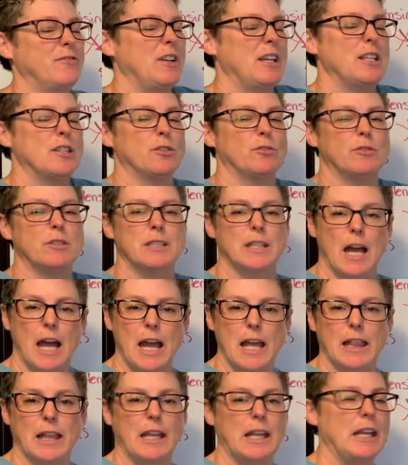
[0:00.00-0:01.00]

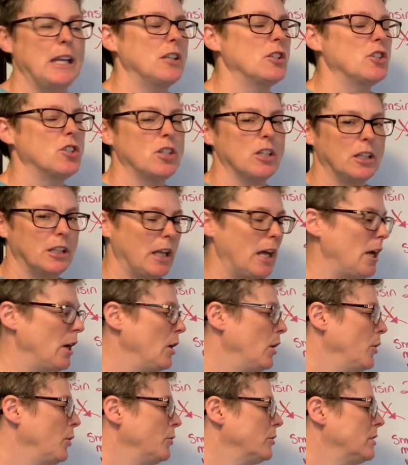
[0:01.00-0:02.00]
vasodilate, chill
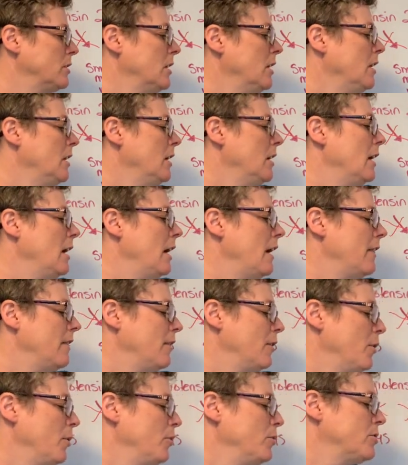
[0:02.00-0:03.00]
out, and
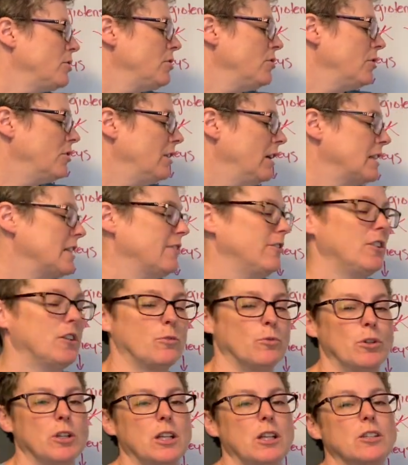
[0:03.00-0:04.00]
those two collectively are
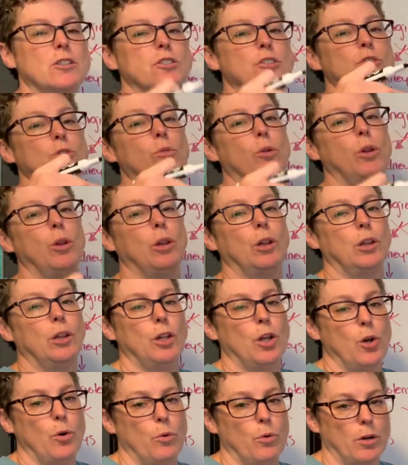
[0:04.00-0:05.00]
working to
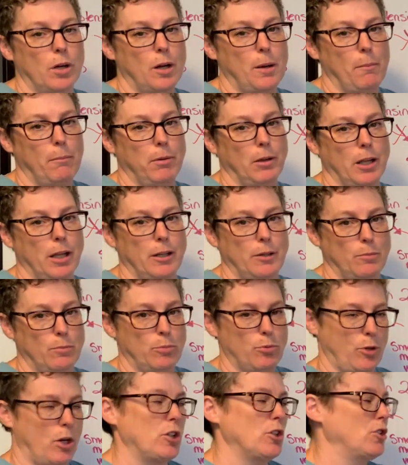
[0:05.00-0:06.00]
lower blood
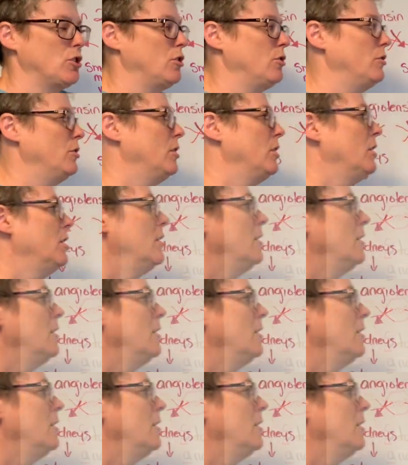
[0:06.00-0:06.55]
pressure.